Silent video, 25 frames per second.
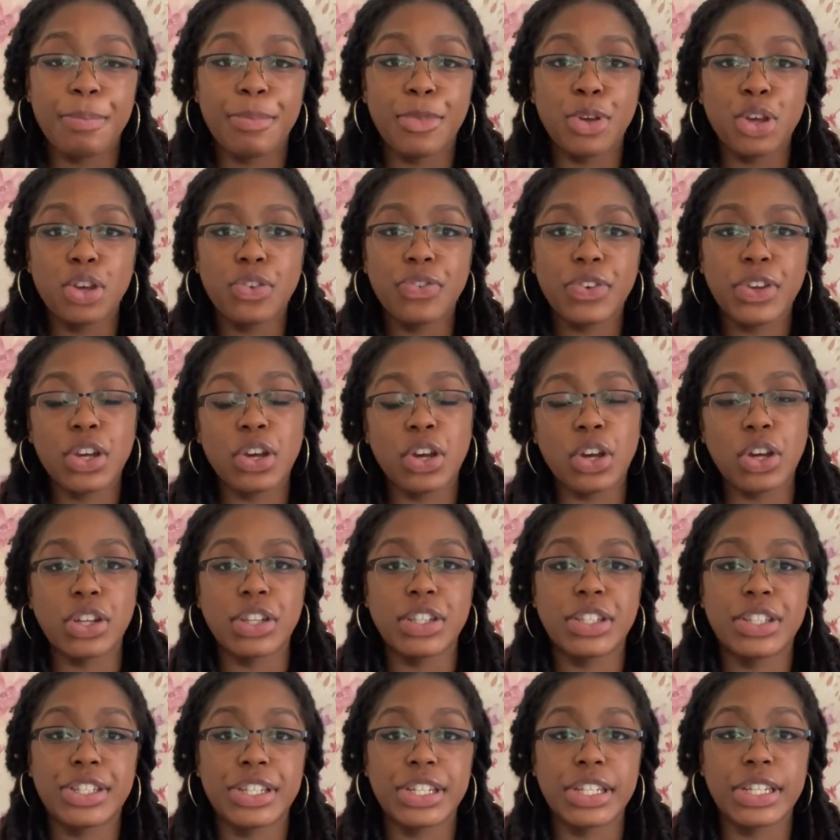Moving
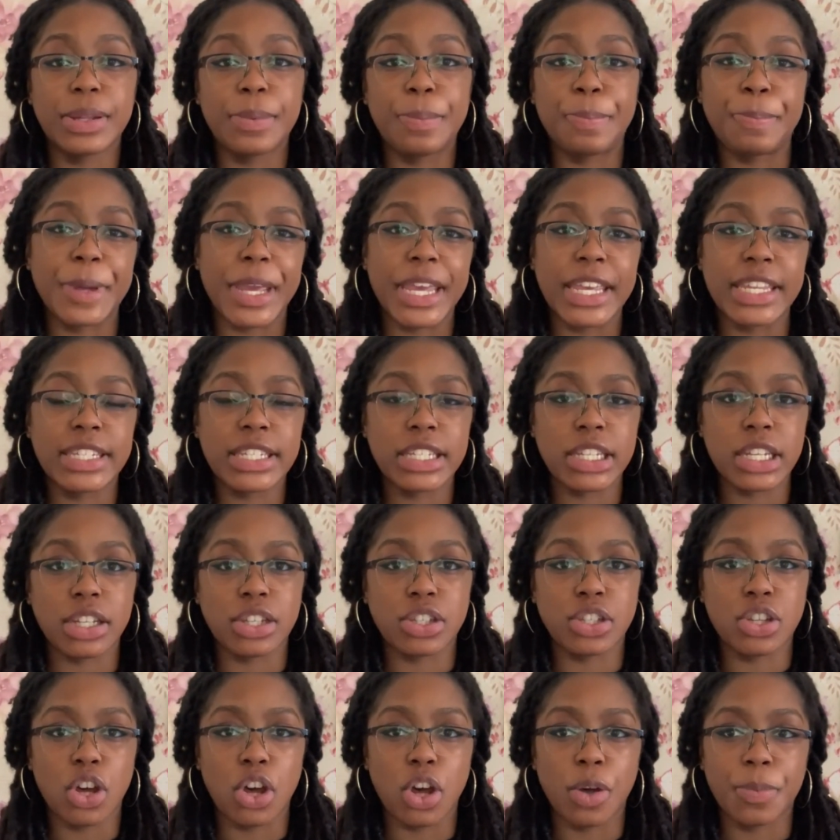on to the
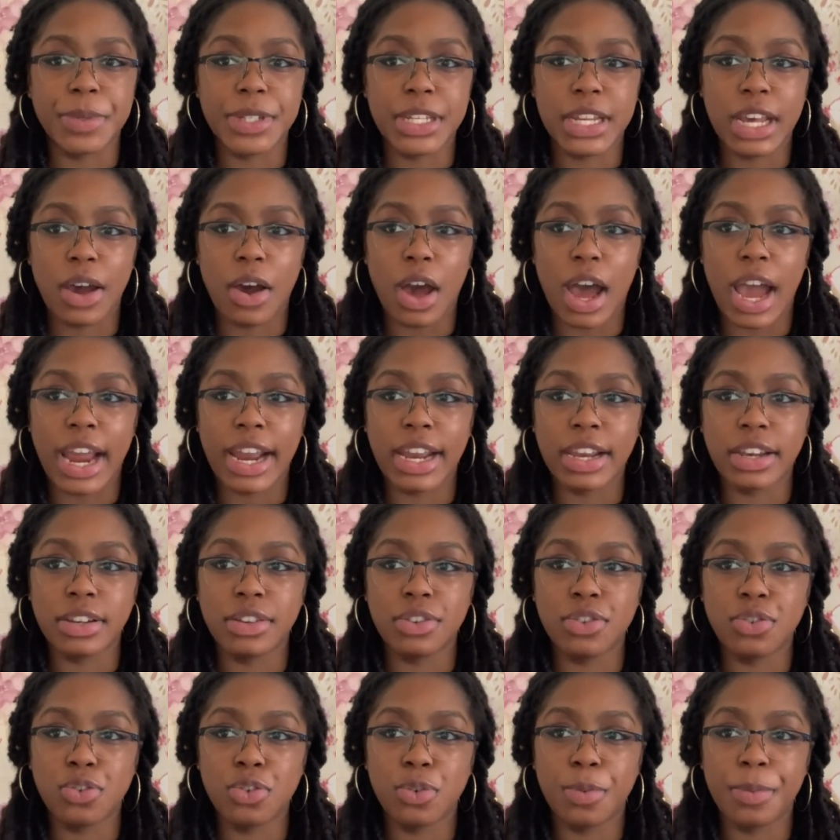basic tops. Now, I
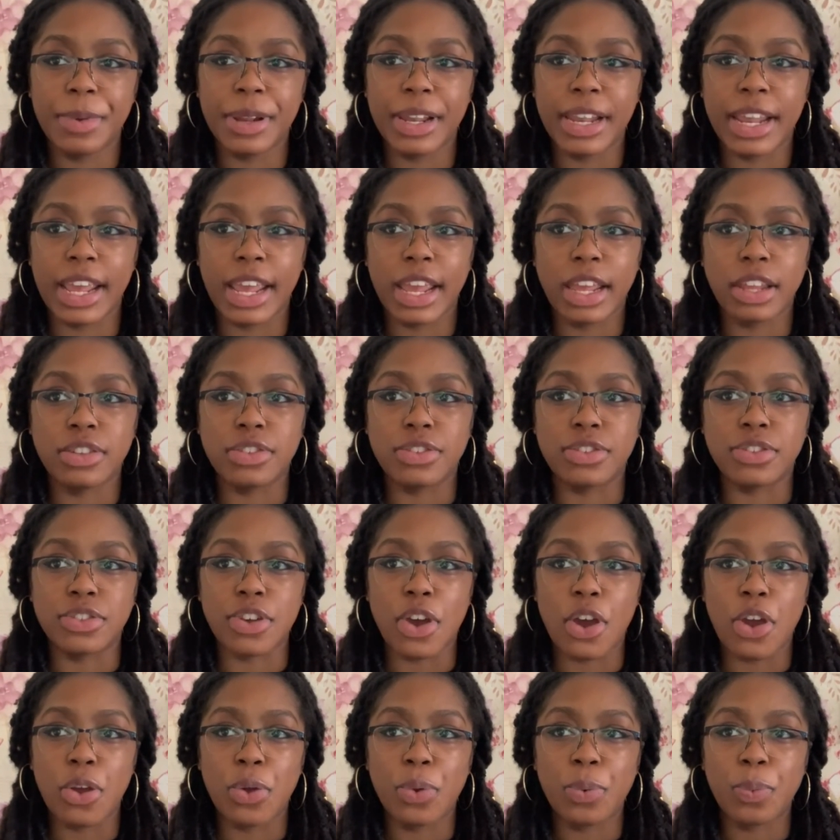normally
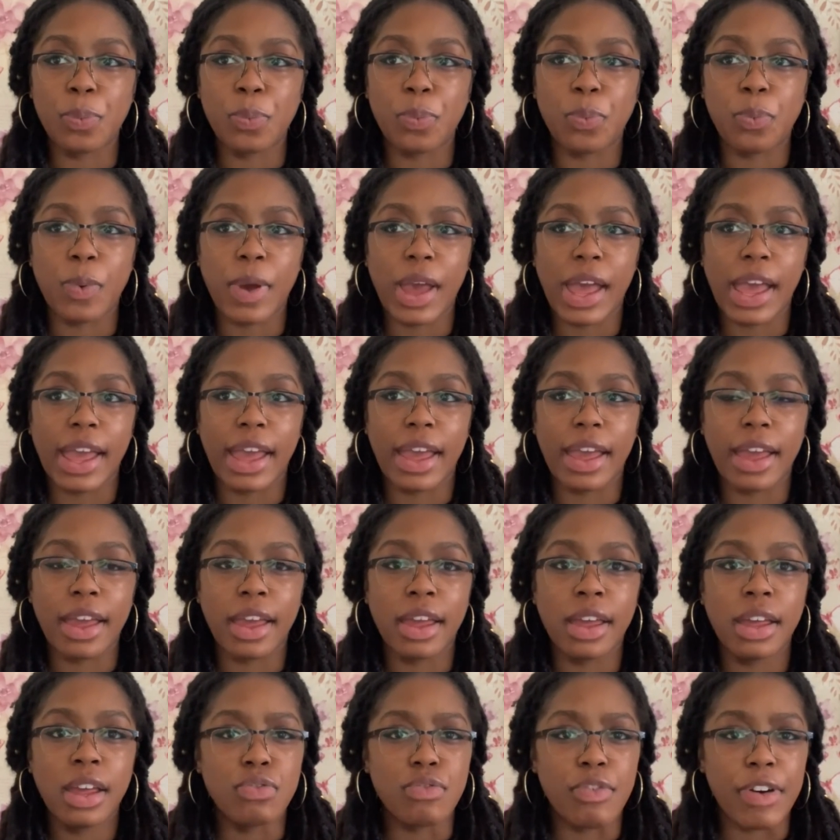don't
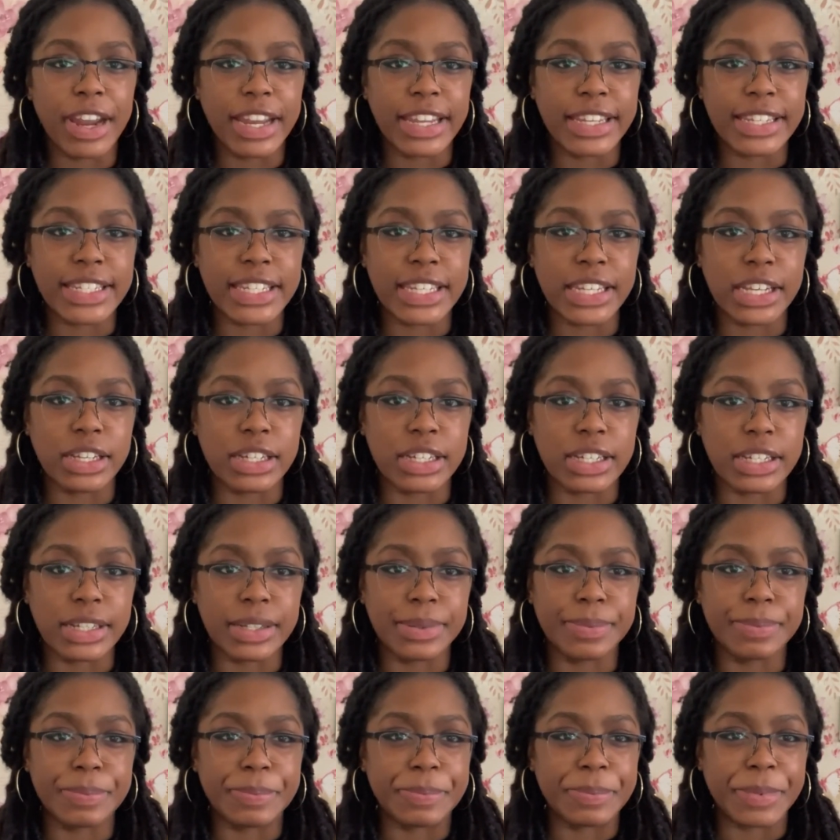wear
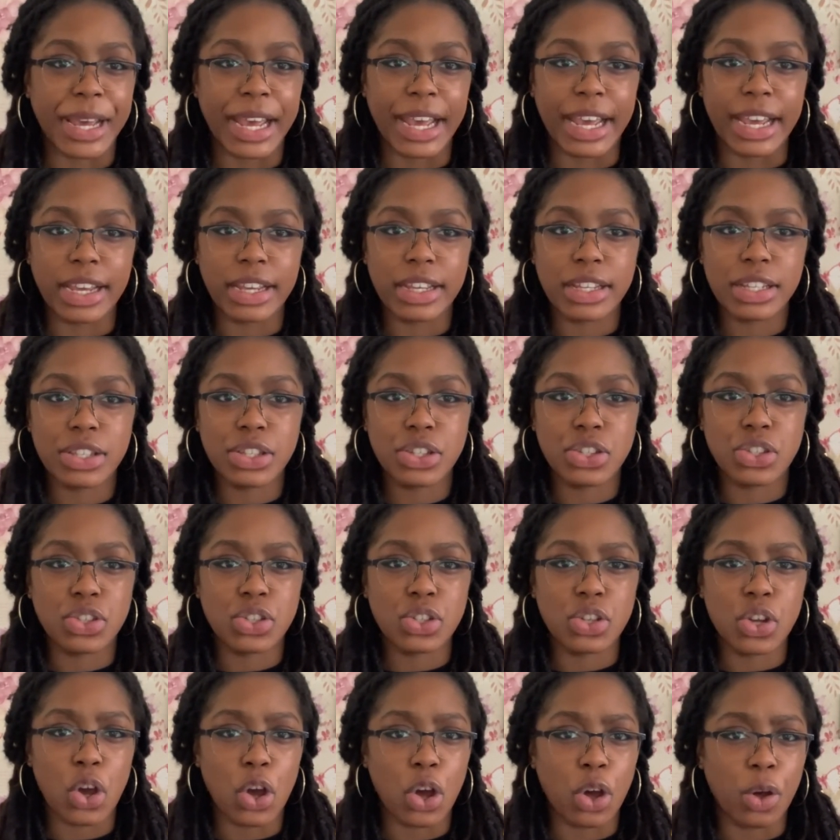racer, back,
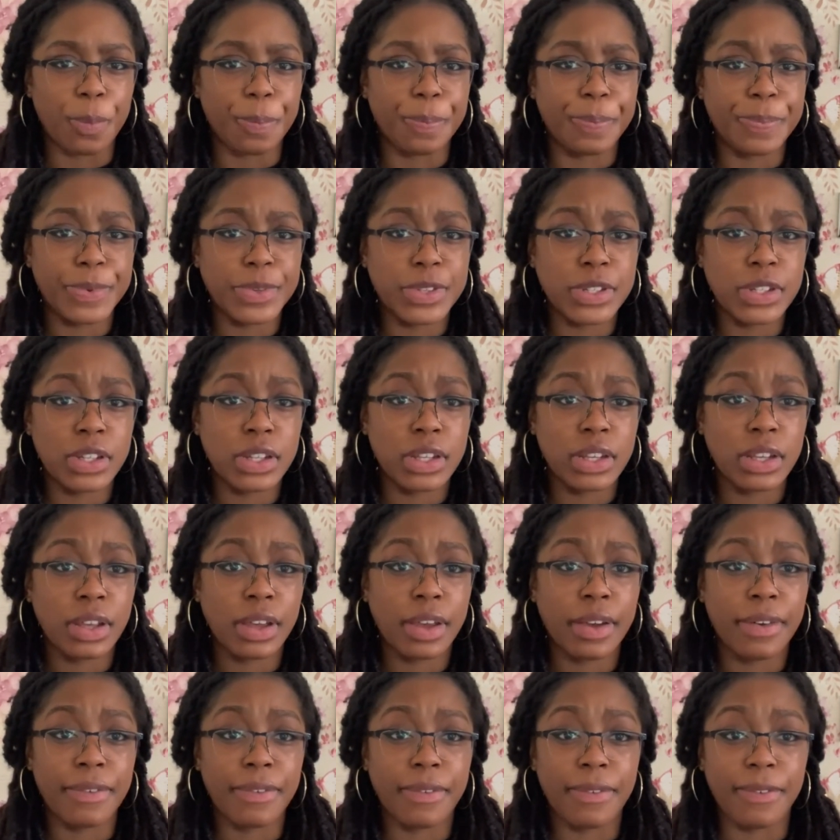tops,
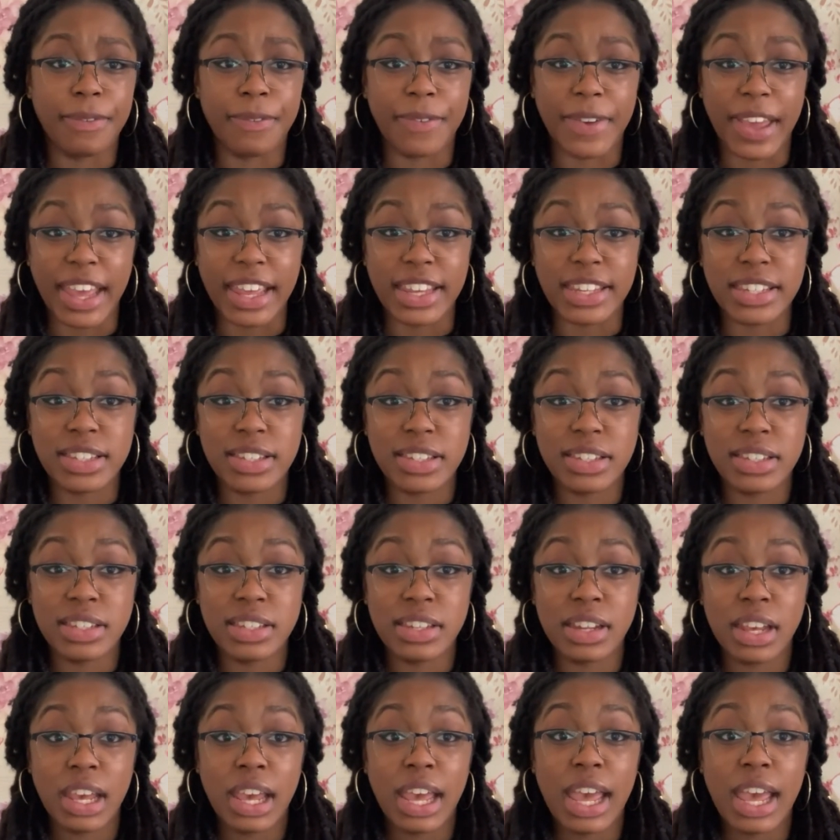vests.